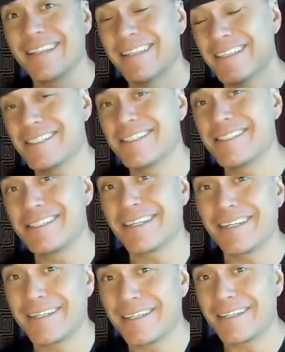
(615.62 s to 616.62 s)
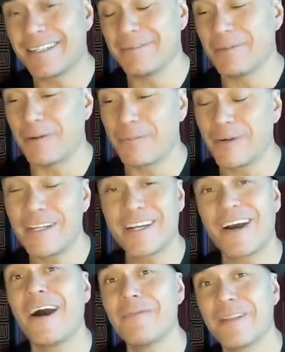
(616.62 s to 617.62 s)
This is a pretty
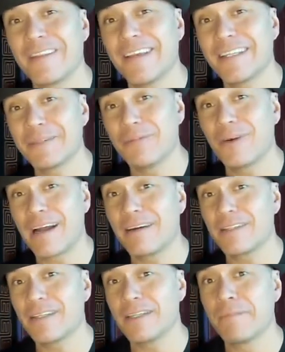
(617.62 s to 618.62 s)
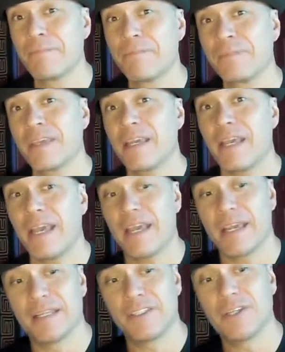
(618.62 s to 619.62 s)
common thing to put out there.
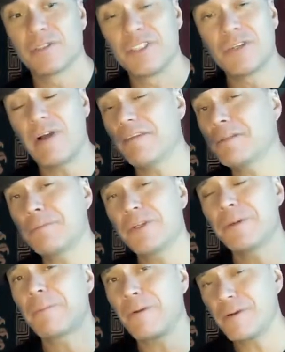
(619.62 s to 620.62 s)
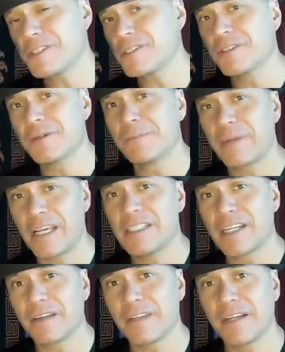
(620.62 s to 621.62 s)
And, you don't have to put your personal
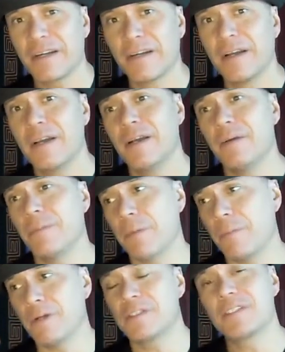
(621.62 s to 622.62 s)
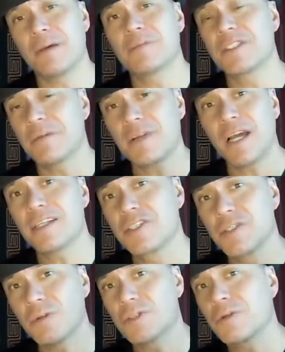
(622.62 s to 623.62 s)
page out there, but put some kind of
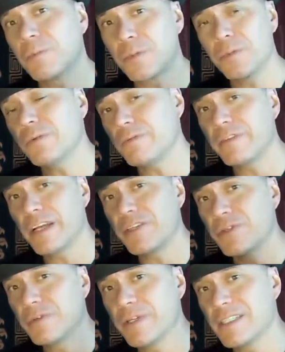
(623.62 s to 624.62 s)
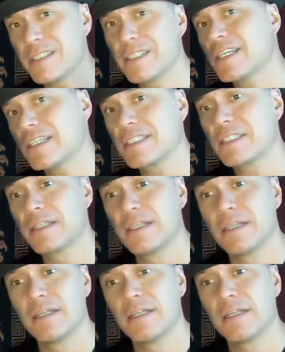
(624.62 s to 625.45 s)
social proof that you exist